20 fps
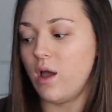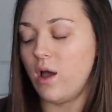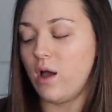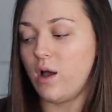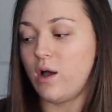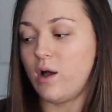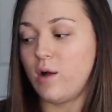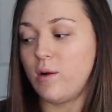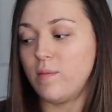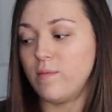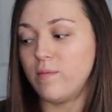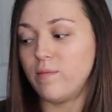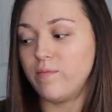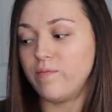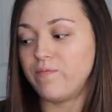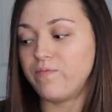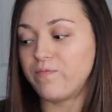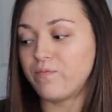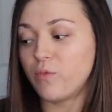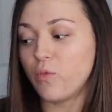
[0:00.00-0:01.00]

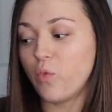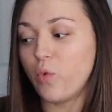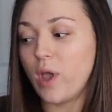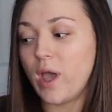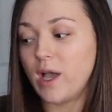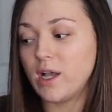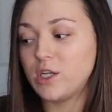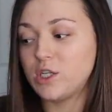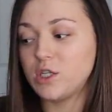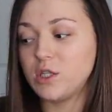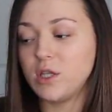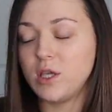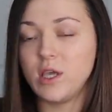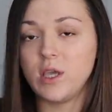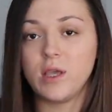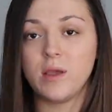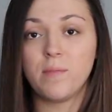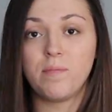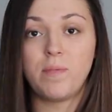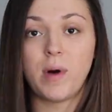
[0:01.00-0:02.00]
Um, we
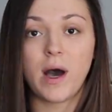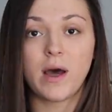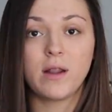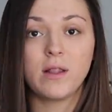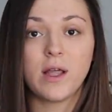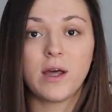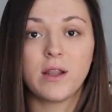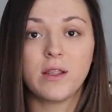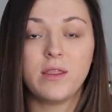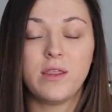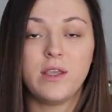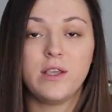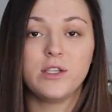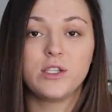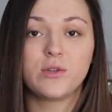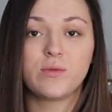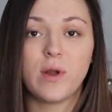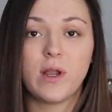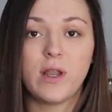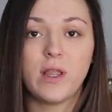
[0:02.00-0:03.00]
actually bought a lot of
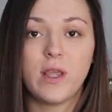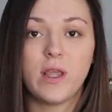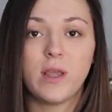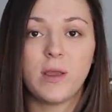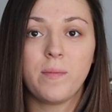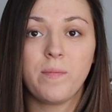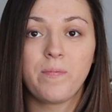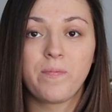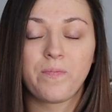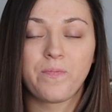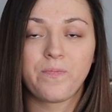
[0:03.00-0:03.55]
things already.